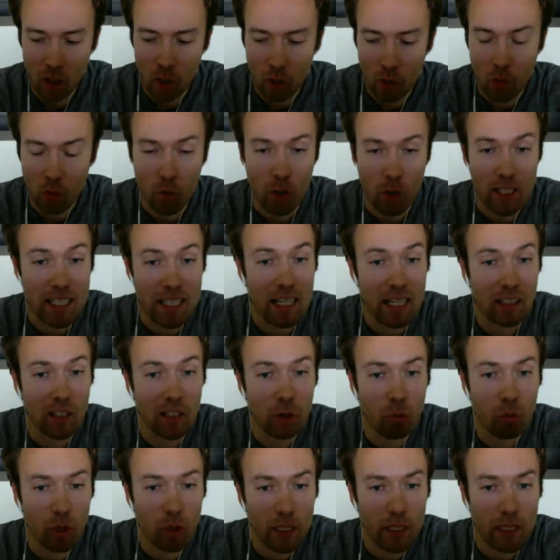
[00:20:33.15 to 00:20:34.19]
for a daily
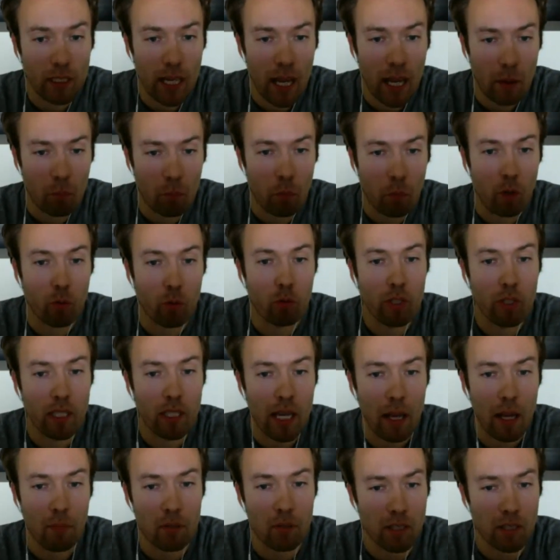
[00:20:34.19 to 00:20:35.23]
recap, where it
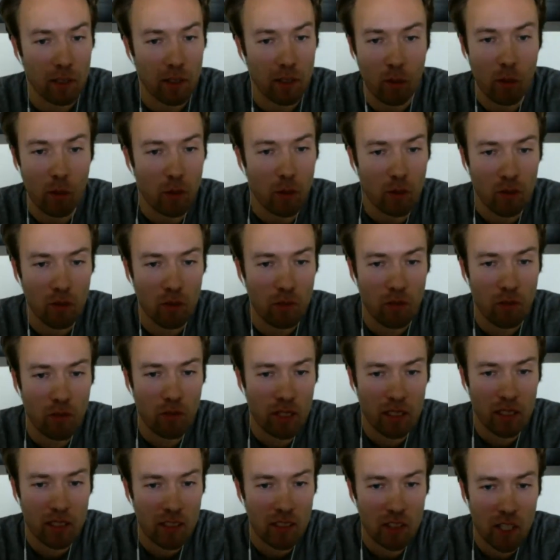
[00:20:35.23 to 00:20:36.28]
recaps like all the
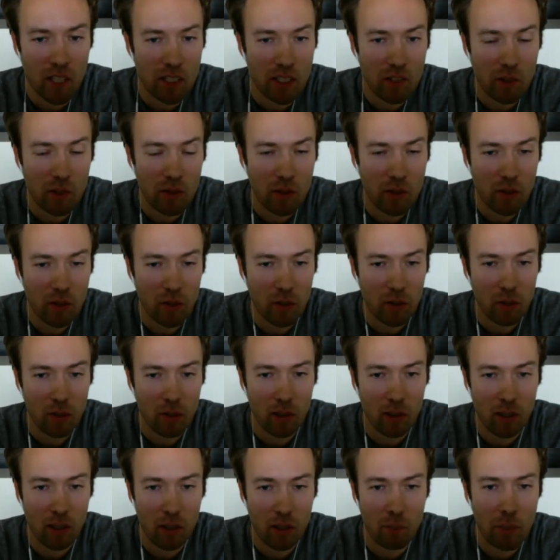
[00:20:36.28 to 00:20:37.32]
things that changed in your
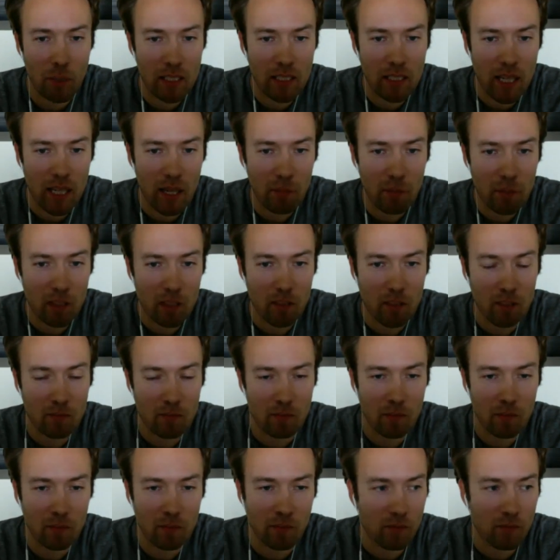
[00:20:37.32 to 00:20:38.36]
Basecamps
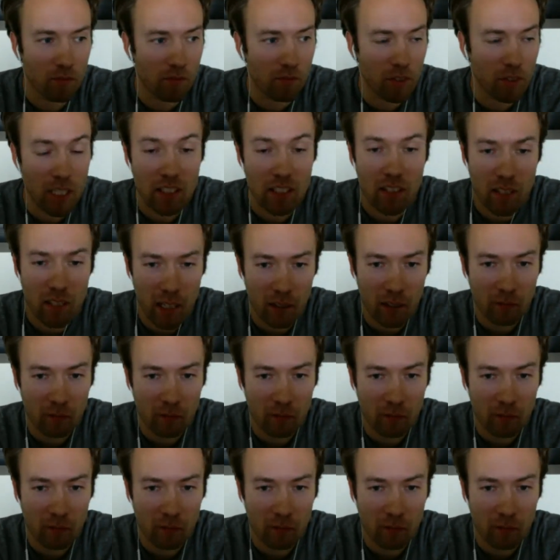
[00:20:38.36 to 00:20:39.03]
yesterday.